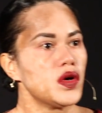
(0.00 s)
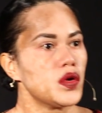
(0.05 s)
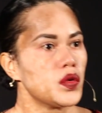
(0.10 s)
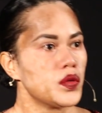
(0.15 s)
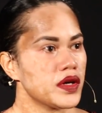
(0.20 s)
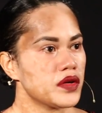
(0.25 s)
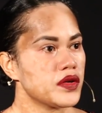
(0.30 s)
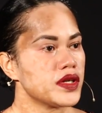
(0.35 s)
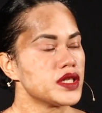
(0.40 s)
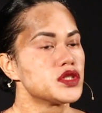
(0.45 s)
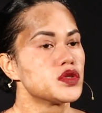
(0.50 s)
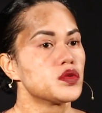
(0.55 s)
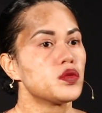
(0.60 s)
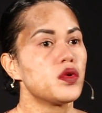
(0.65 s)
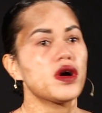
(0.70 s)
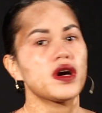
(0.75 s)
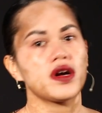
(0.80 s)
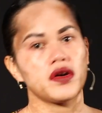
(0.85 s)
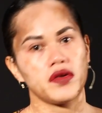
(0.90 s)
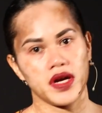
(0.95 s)
We're going to
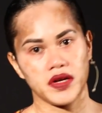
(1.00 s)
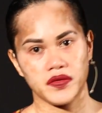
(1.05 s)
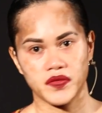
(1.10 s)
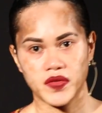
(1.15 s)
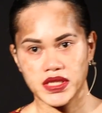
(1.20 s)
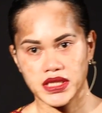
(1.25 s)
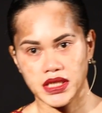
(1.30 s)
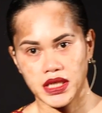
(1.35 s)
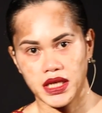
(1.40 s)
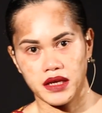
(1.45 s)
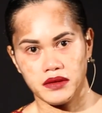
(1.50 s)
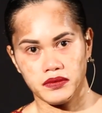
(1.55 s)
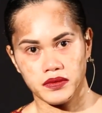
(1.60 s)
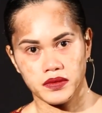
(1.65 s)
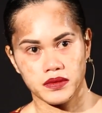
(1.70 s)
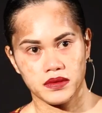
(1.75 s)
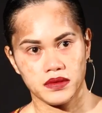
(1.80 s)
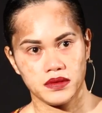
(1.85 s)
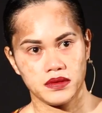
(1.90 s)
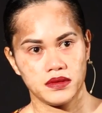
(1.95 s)
walk around
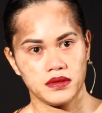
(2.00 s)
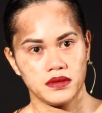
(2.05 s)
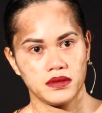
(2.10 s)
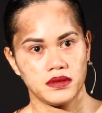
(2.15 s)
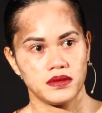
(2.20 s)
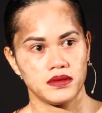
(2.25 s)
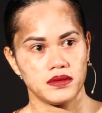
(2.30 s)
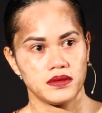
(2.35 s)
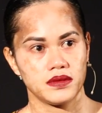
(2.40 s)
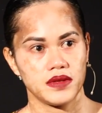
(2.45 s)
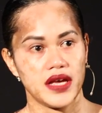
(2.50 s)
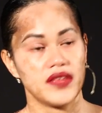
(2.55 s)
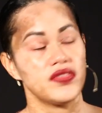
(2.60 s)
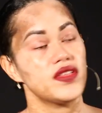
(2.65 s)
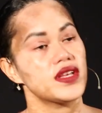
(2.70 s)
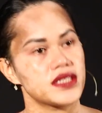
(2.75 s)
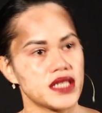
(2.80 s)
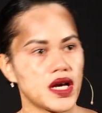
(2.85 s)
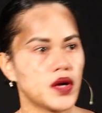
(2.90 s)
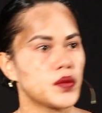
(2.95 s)
Vitiligo. And
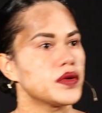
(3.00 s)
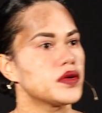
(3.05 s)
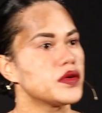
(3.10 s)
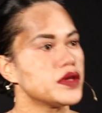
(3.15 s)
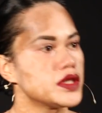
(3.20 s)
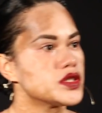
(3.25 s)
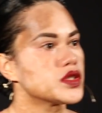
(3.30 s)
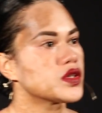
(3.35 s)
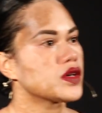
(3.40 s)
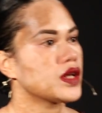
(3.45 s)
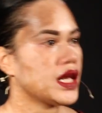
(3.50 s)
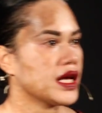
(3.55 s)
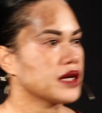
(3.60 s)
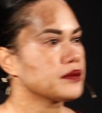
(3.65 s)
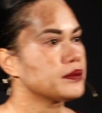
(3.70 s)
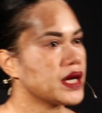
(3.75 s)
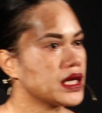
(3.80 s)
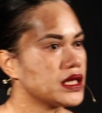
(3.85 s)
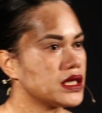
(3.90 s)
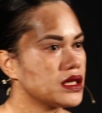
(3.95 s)
that's how we're going to collect
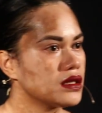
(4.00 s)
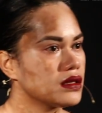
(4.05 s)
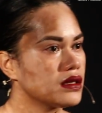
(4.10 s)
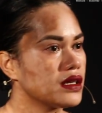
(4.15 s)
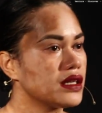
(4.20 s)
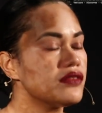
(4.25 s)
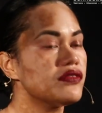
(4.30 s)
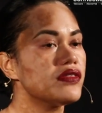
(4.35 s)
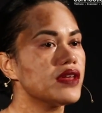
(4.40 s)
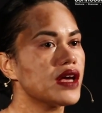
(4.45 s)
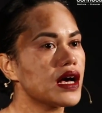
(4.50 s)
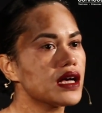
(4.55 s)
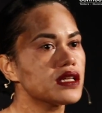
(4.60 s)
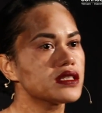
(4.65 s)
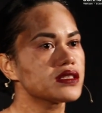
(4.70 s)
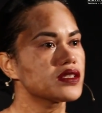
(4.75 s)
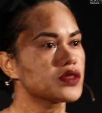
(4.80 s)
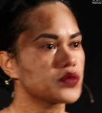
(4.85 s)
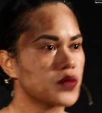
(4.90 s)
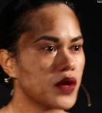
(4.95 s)
money. And if they
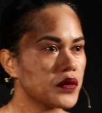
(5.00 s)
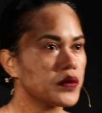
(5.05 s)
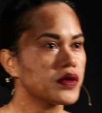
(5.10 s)
ask us why